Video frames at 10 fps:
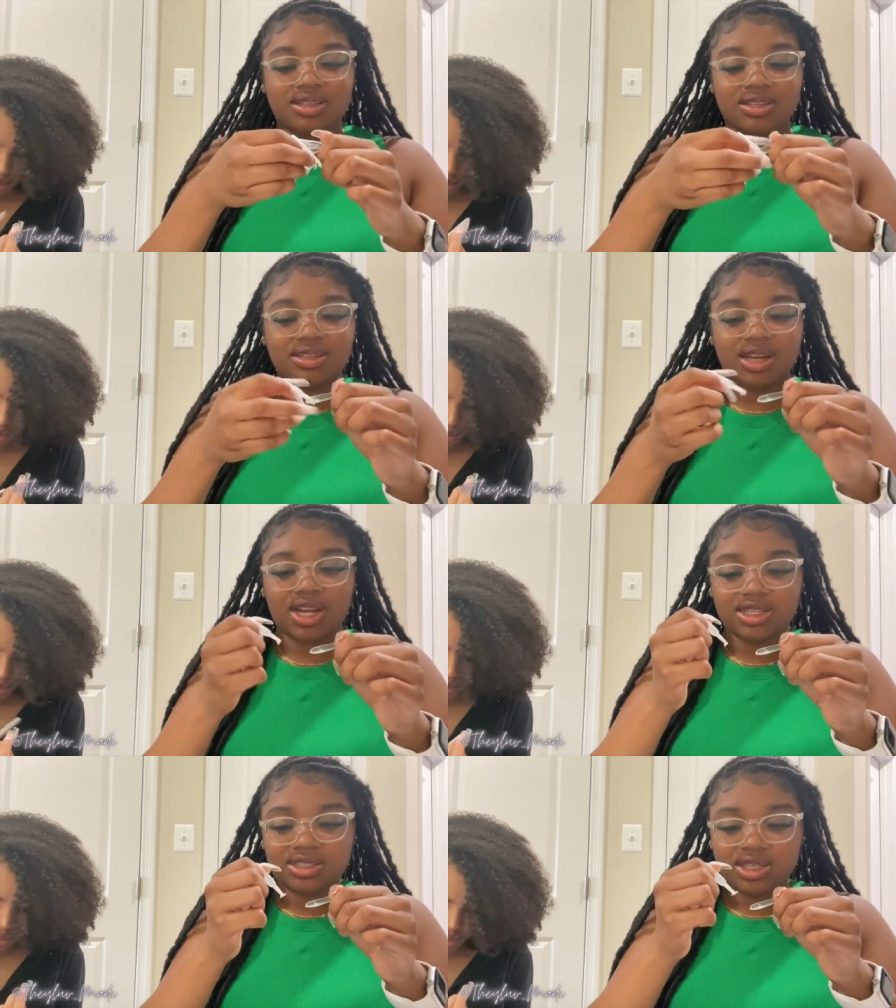Y'all,
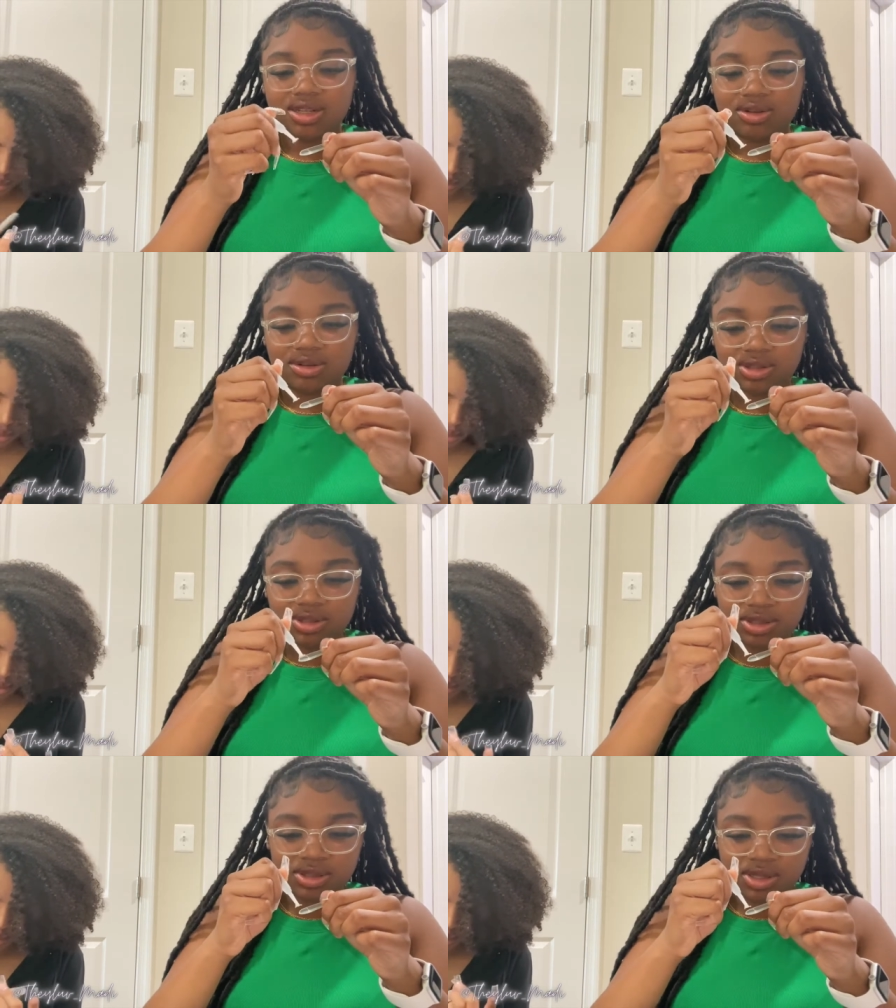this nail
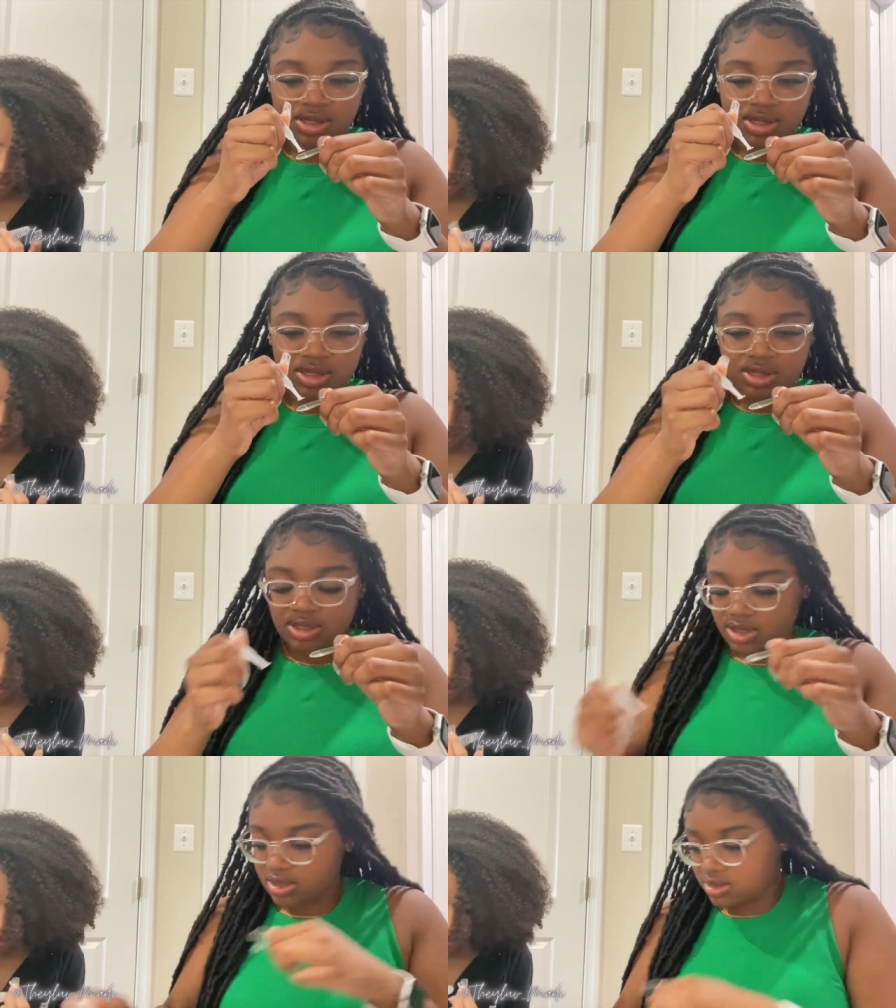
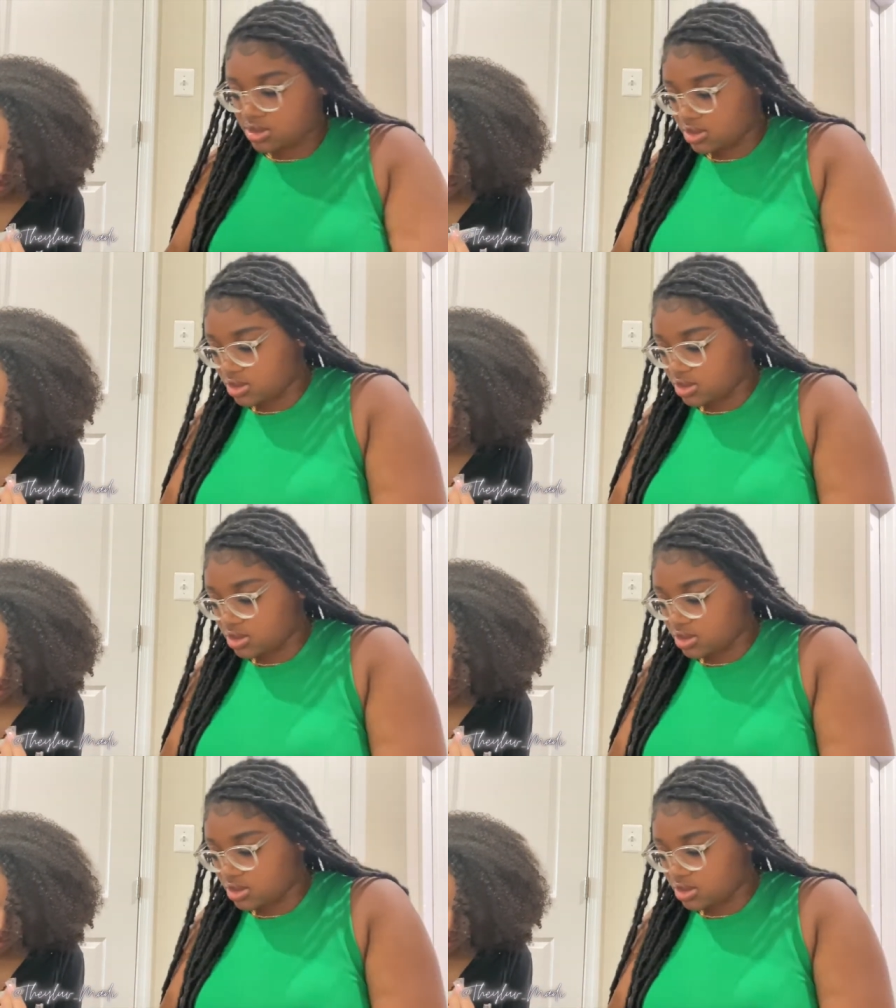is